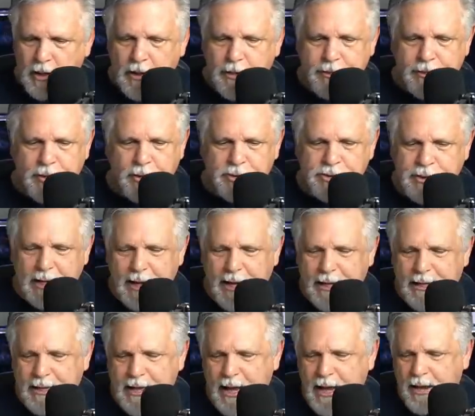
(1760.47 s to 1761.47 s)
There's
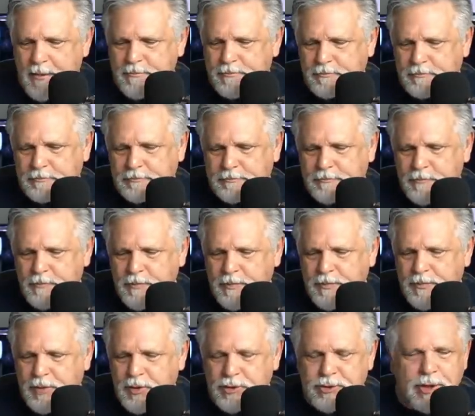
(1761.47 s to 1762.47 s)
a
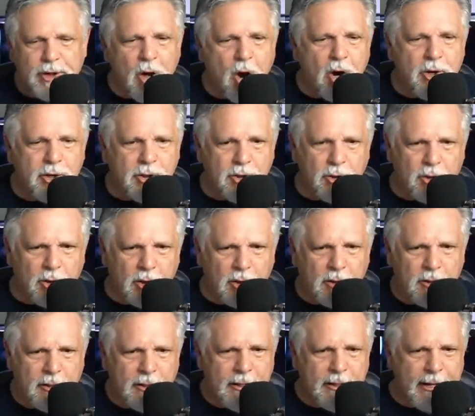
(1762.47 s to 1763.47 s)
there's an
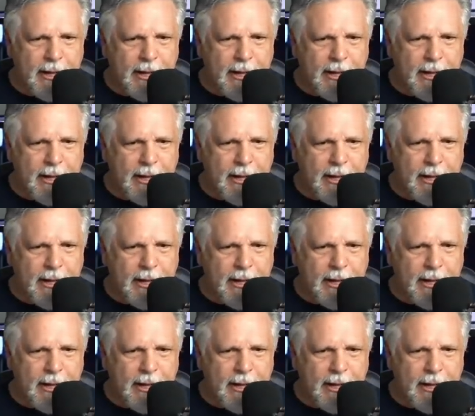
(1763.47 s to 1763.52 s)
article,